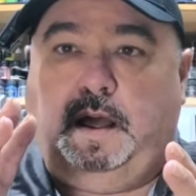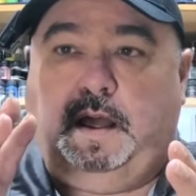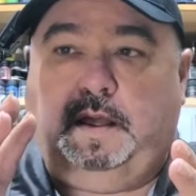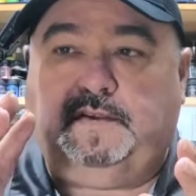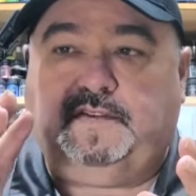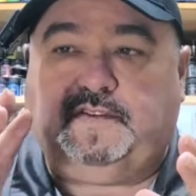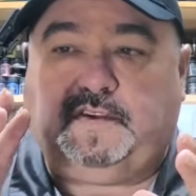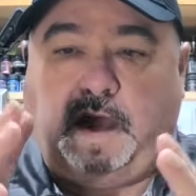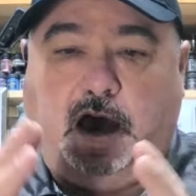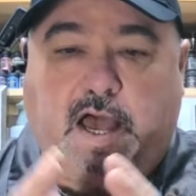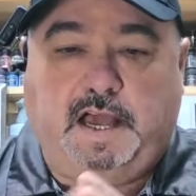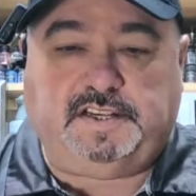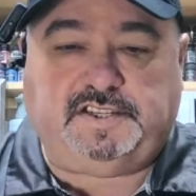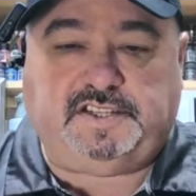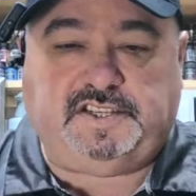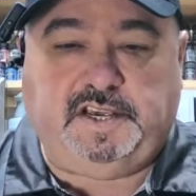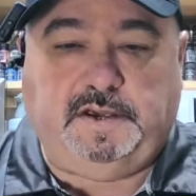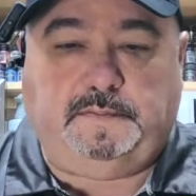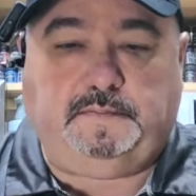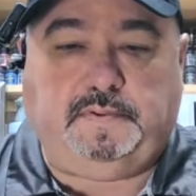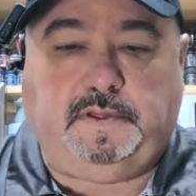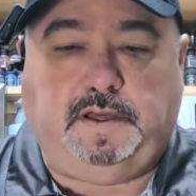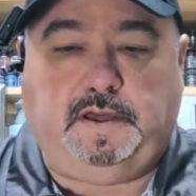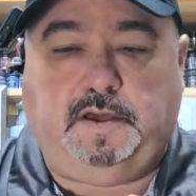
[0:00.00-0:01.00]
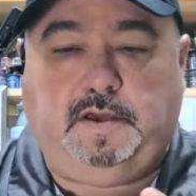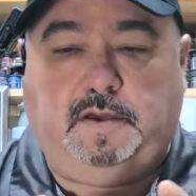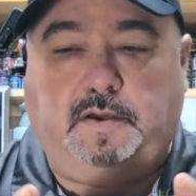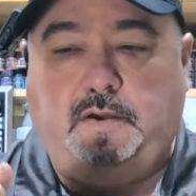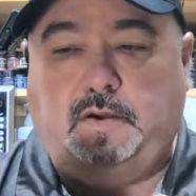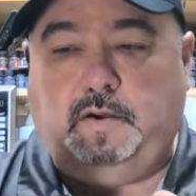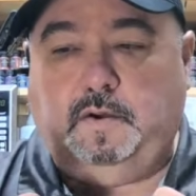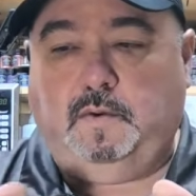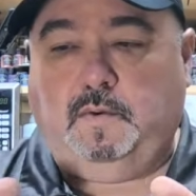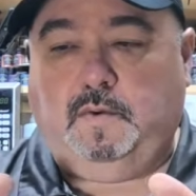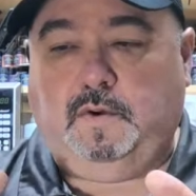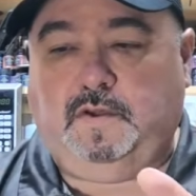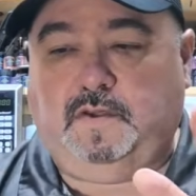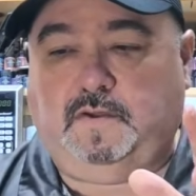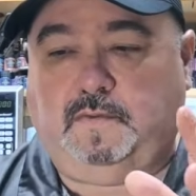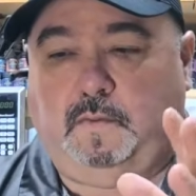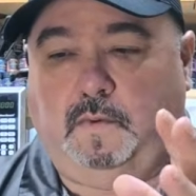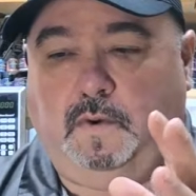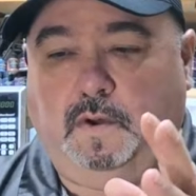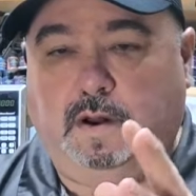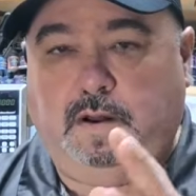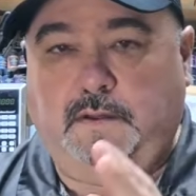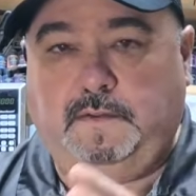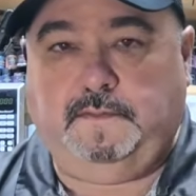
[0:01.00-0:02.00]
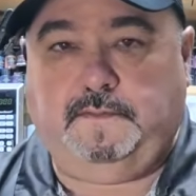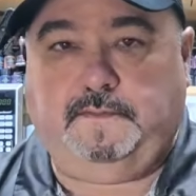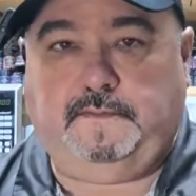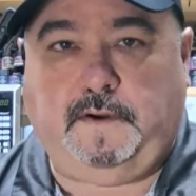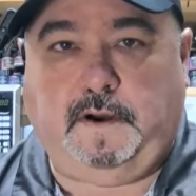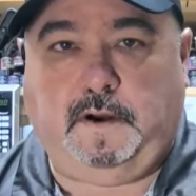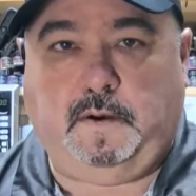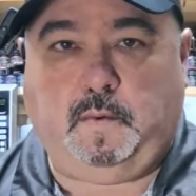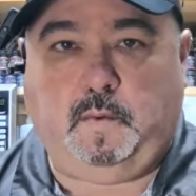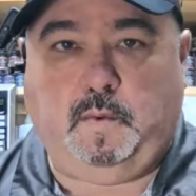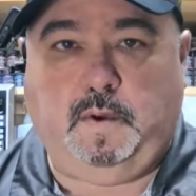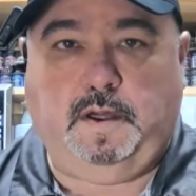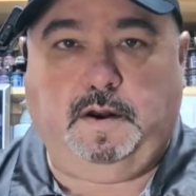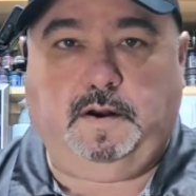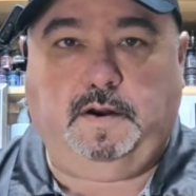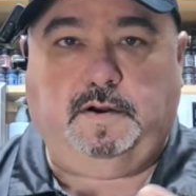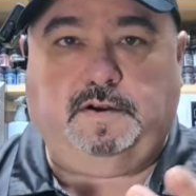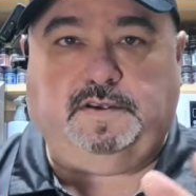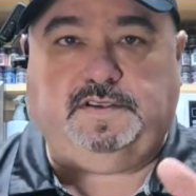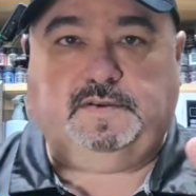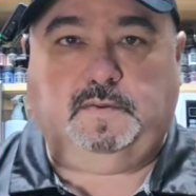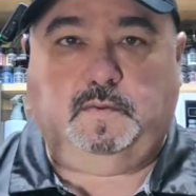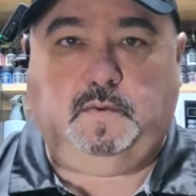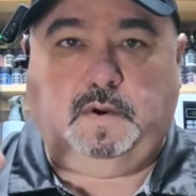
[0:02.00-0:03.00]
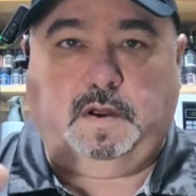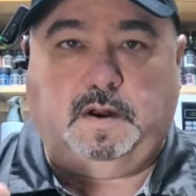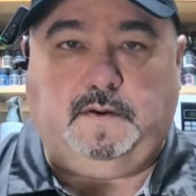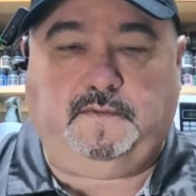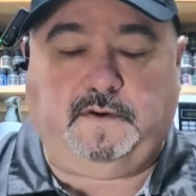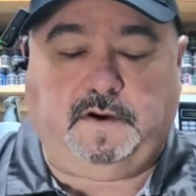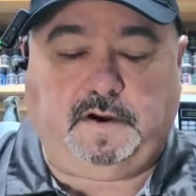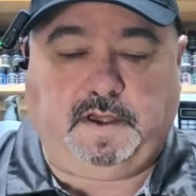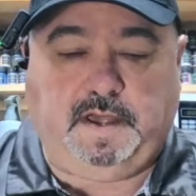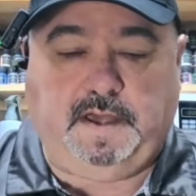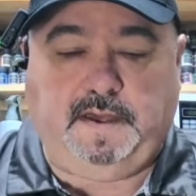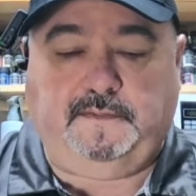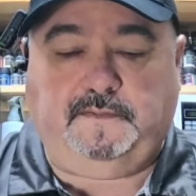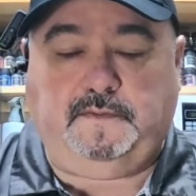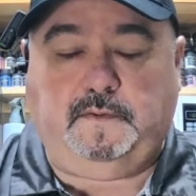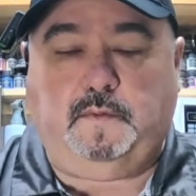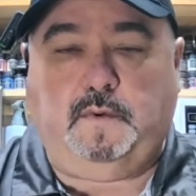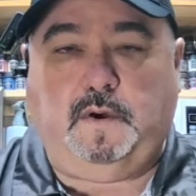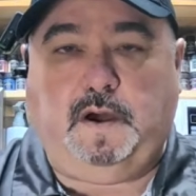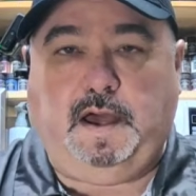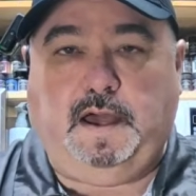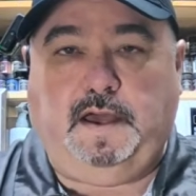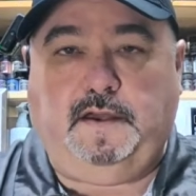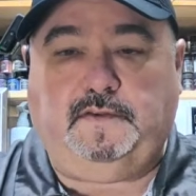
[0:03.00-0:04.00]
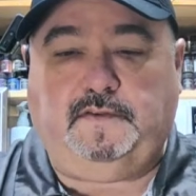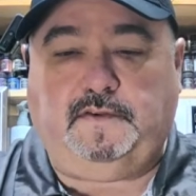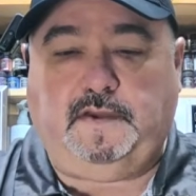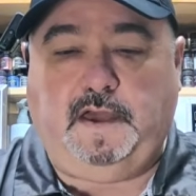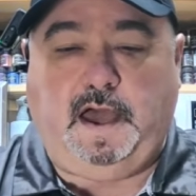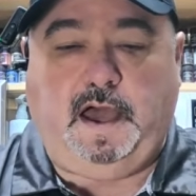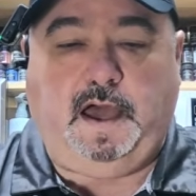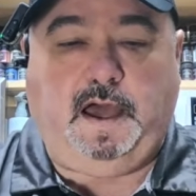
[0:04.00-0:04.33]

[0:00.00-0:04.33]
Scott Shipley, who was one of our winners in one of our giveaways,